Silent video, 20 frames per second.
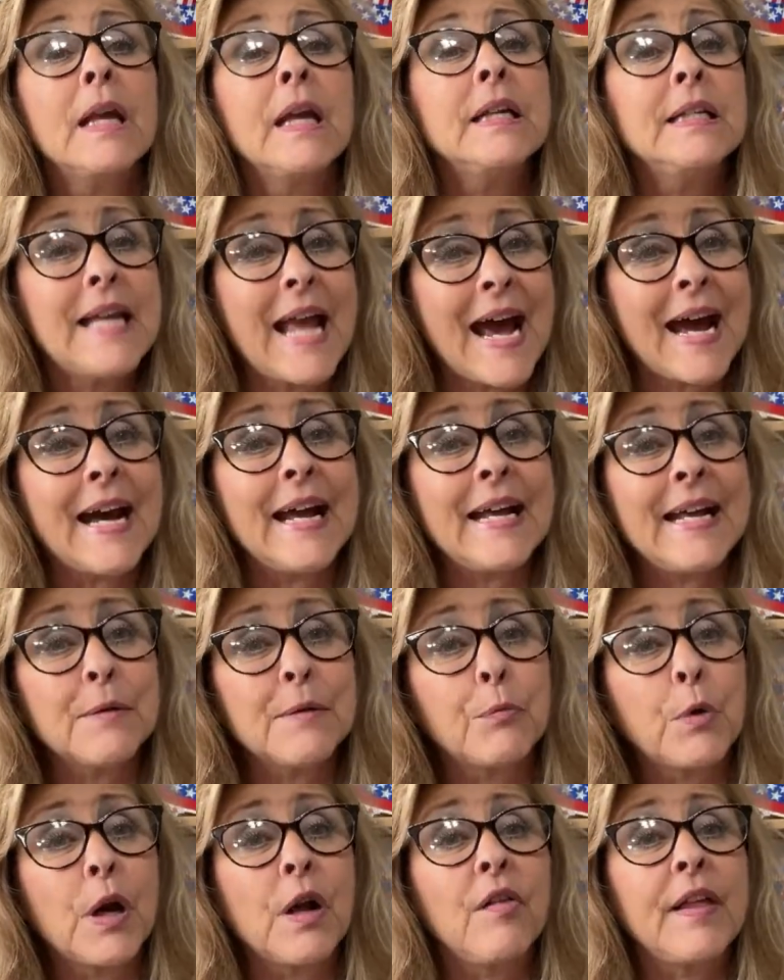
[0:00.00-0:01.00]
Yeah,
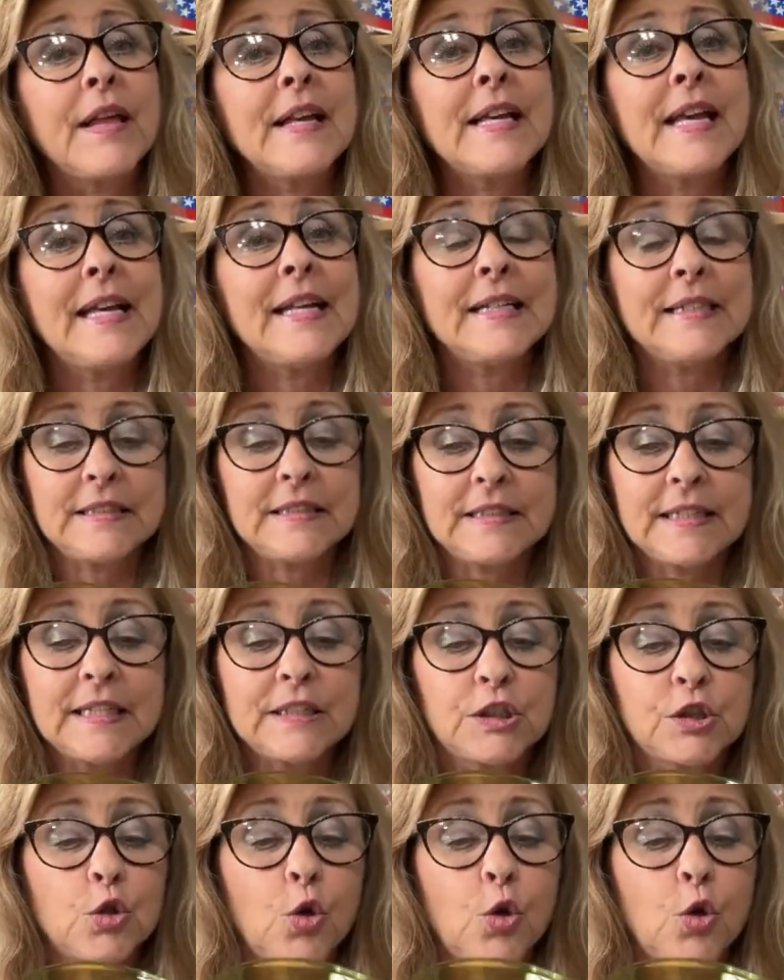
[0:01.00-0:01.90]
it really is. It's